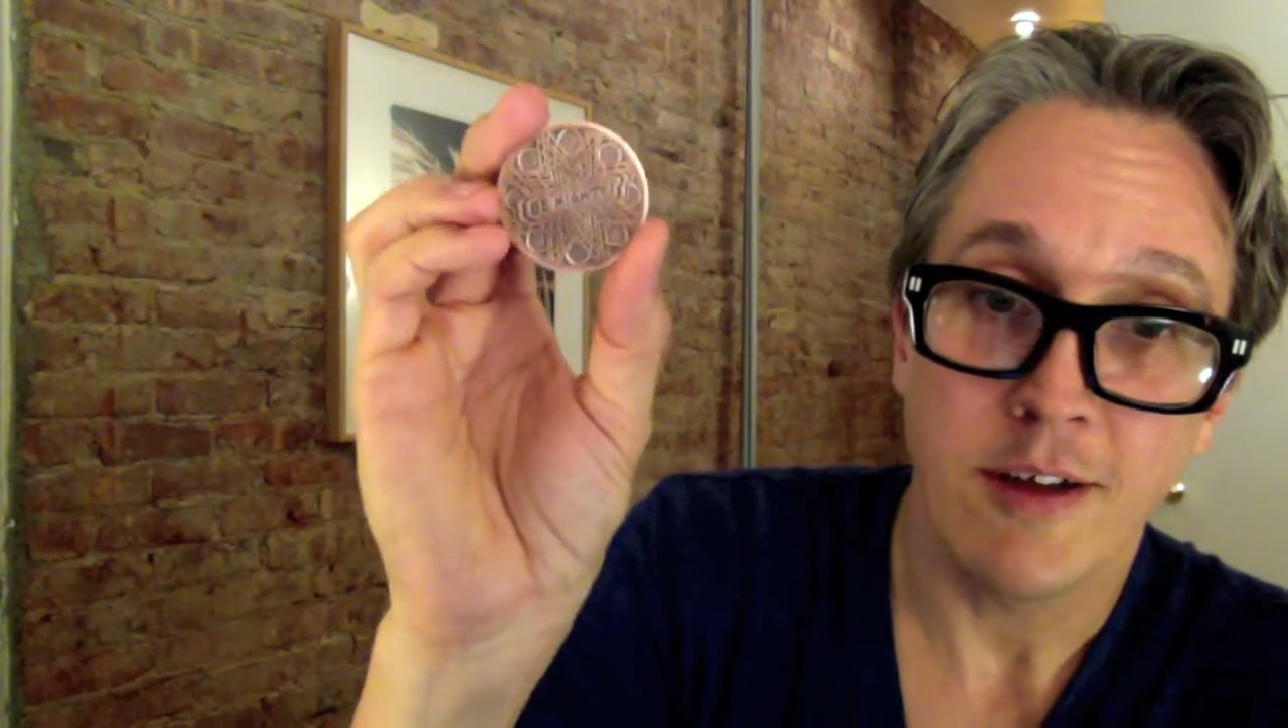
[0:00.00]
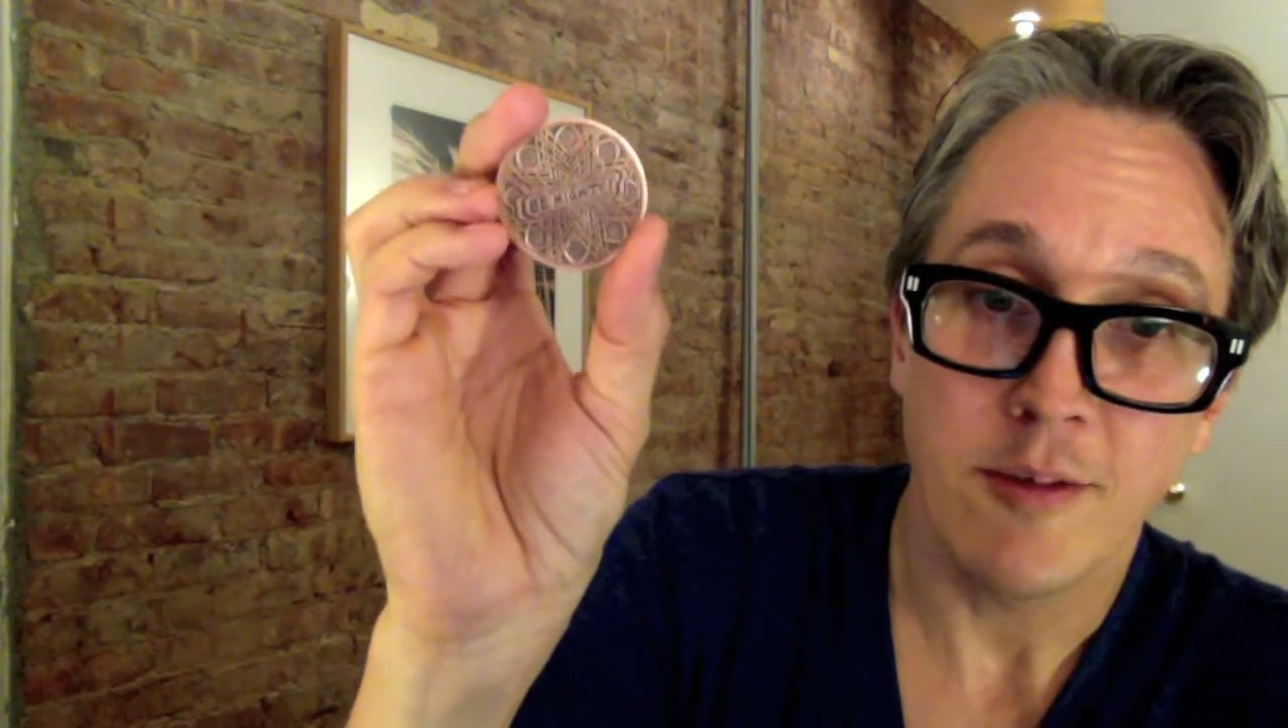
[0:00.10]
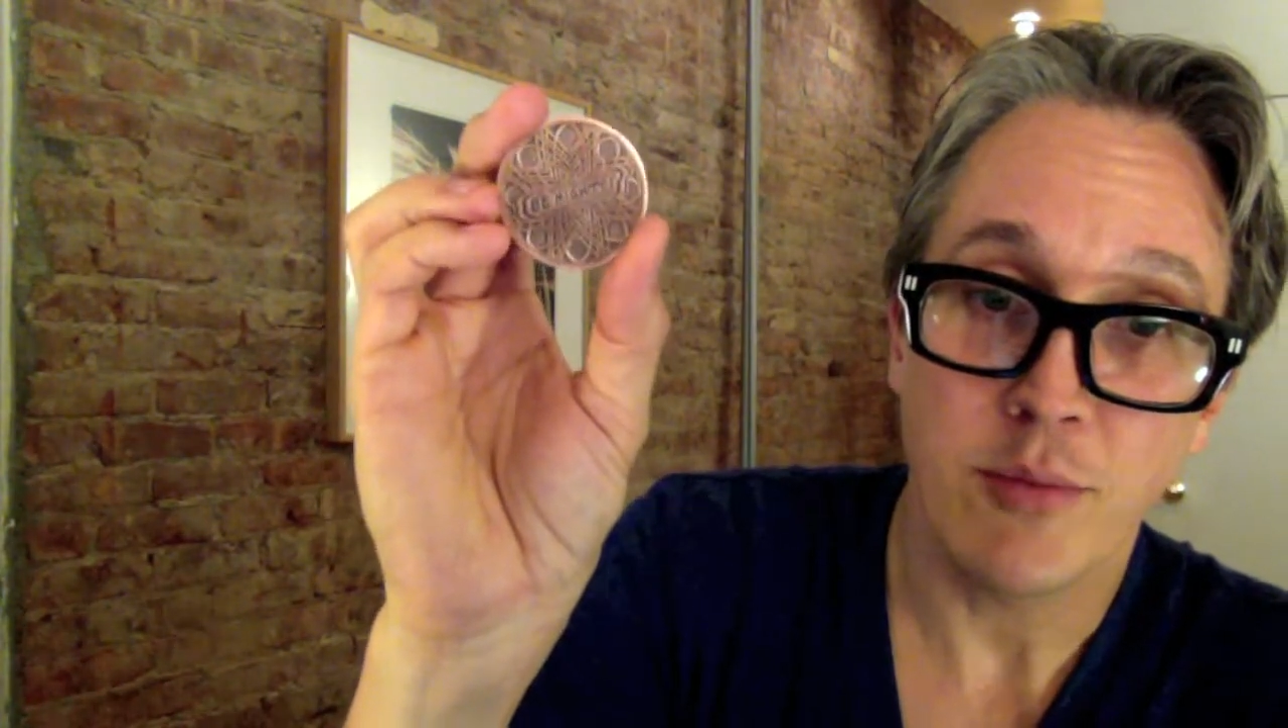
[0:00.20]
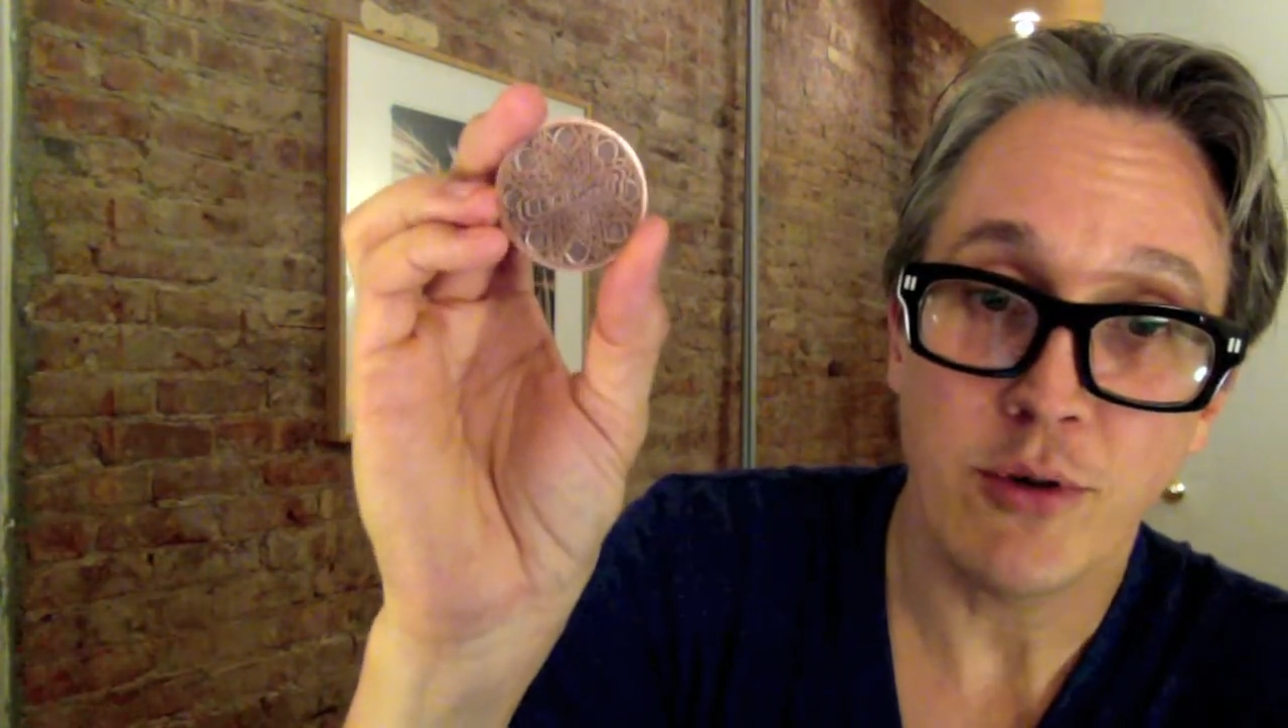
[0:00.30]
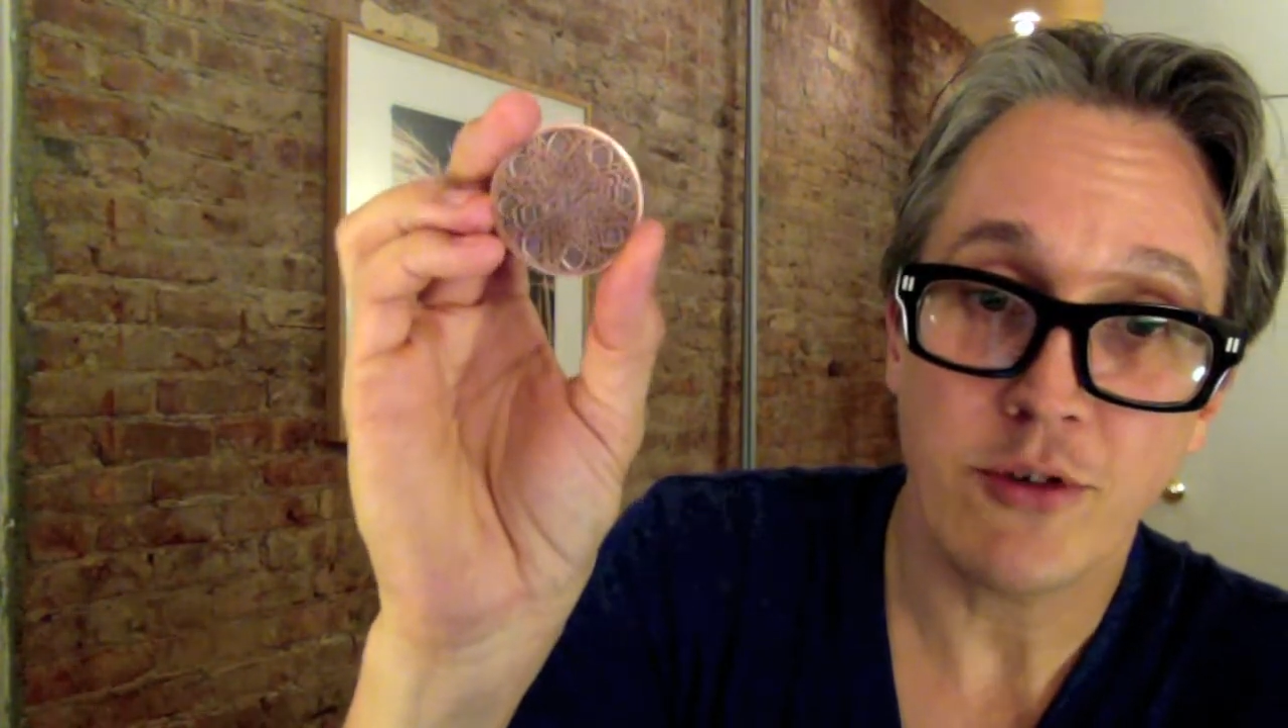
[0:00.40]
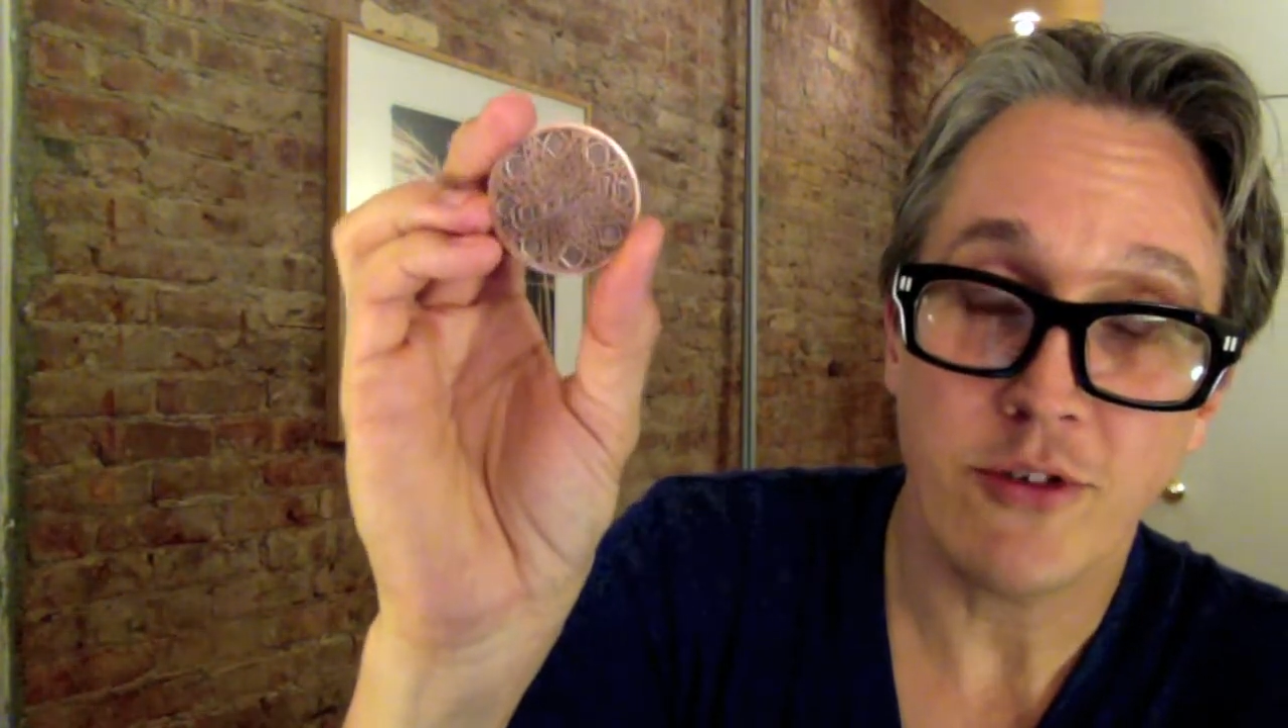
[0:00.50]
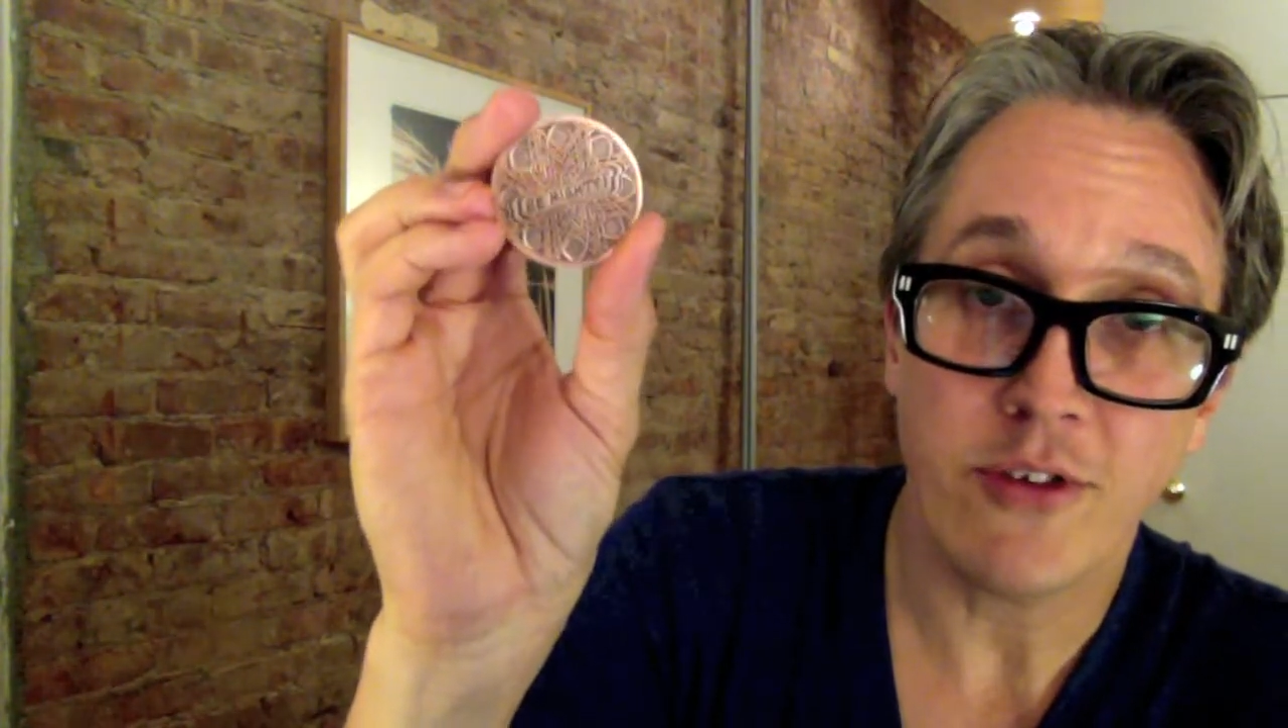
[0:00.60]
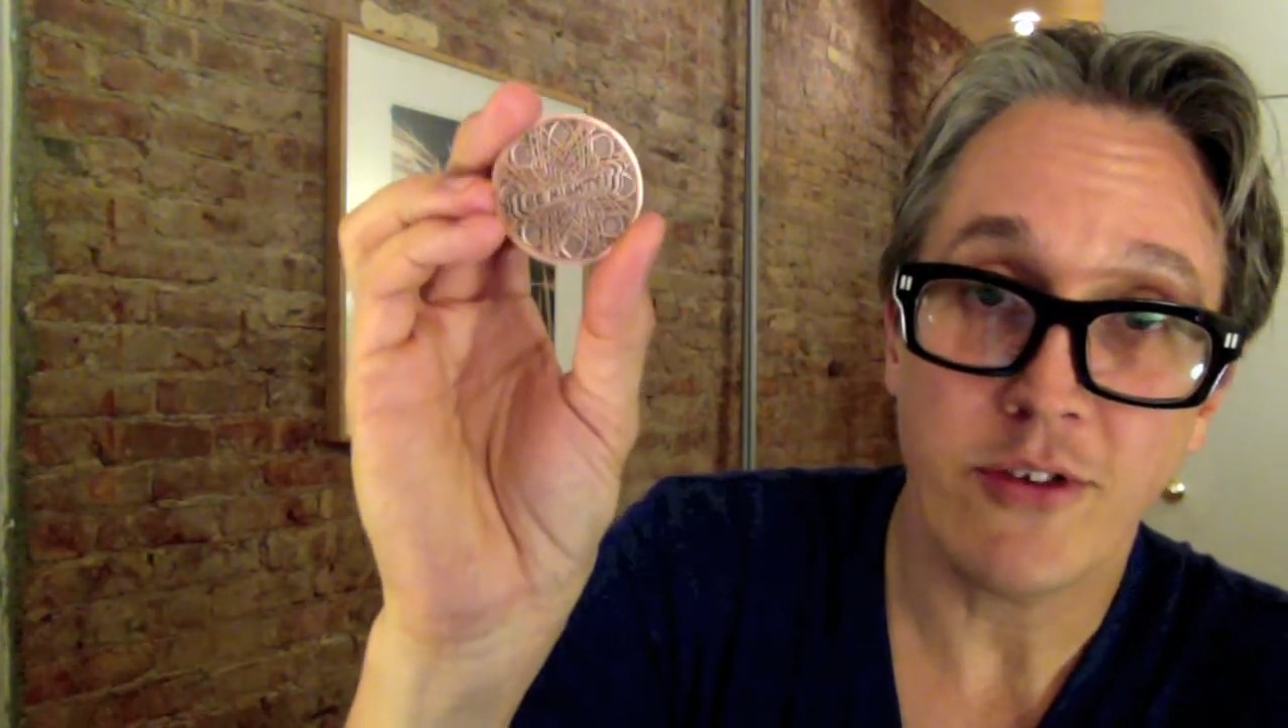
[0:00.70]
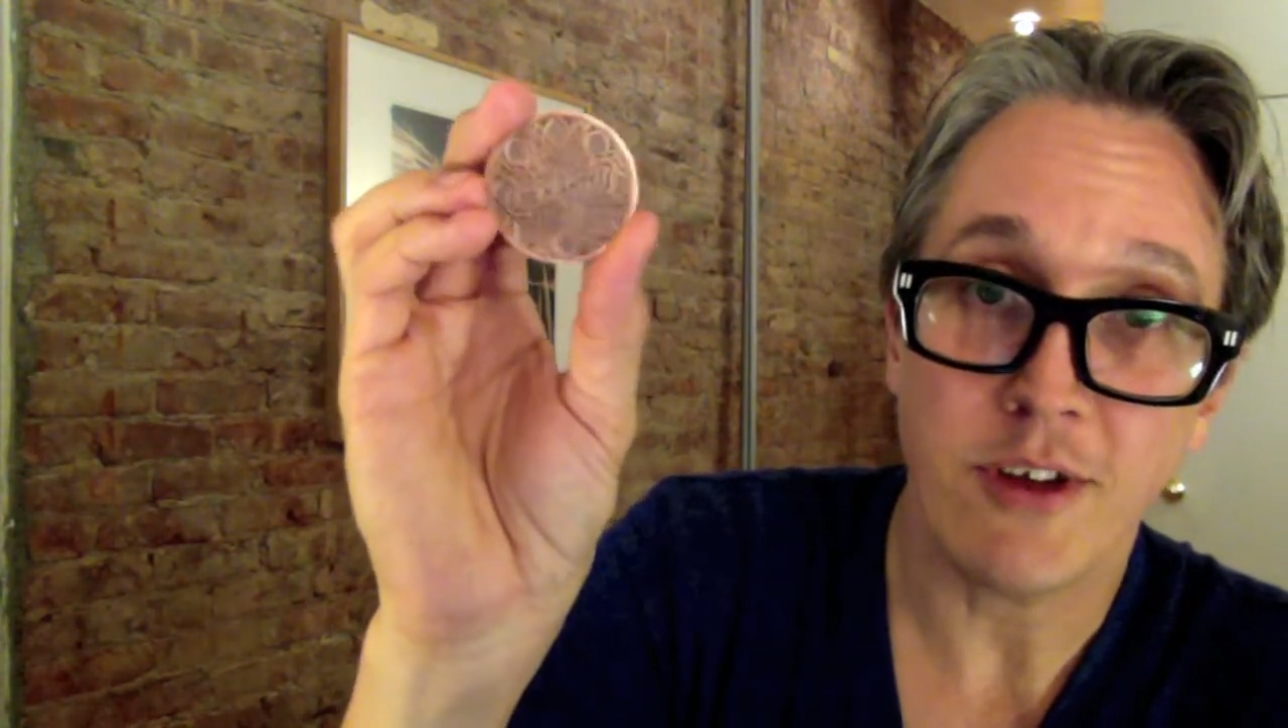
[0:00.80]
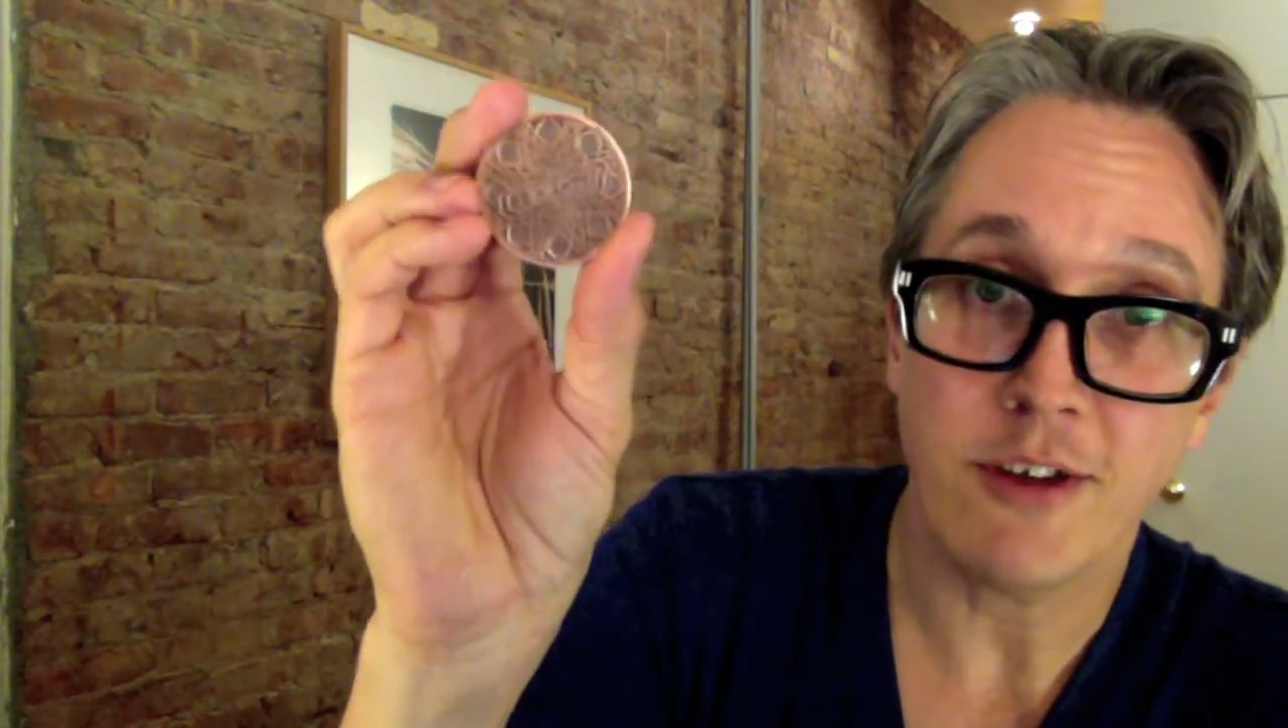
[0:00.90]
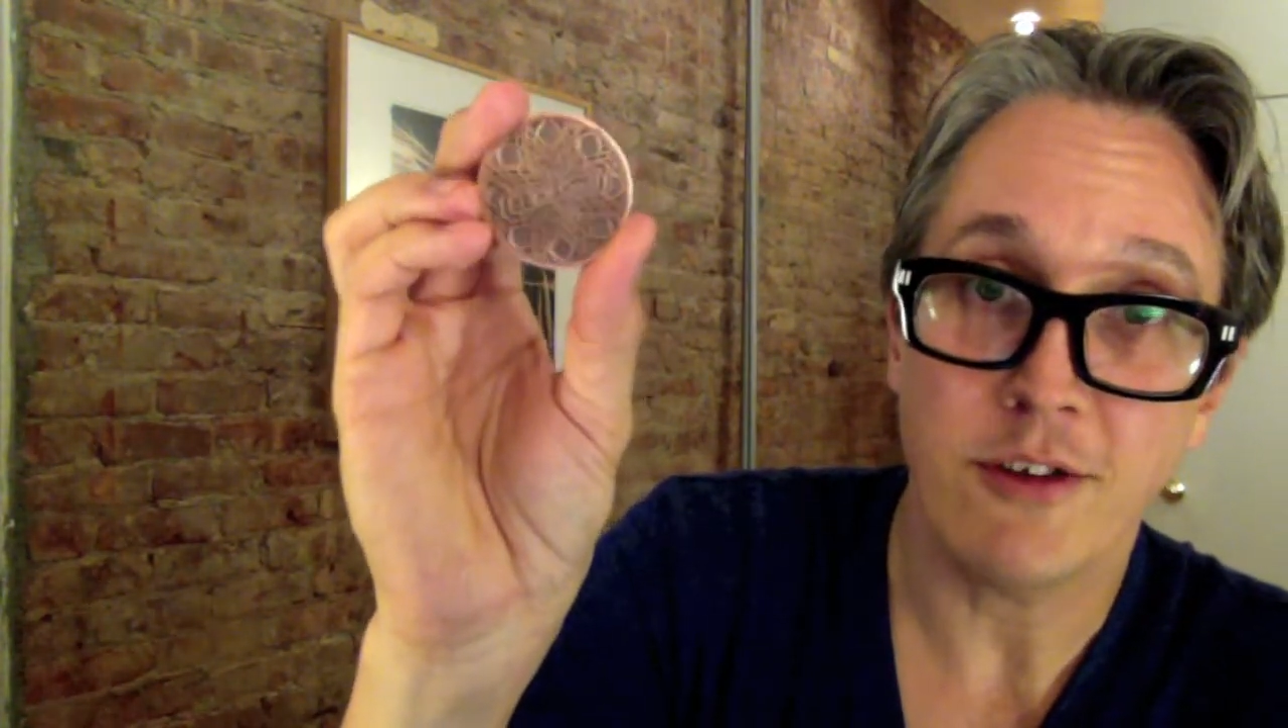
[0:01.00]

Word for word: push this thing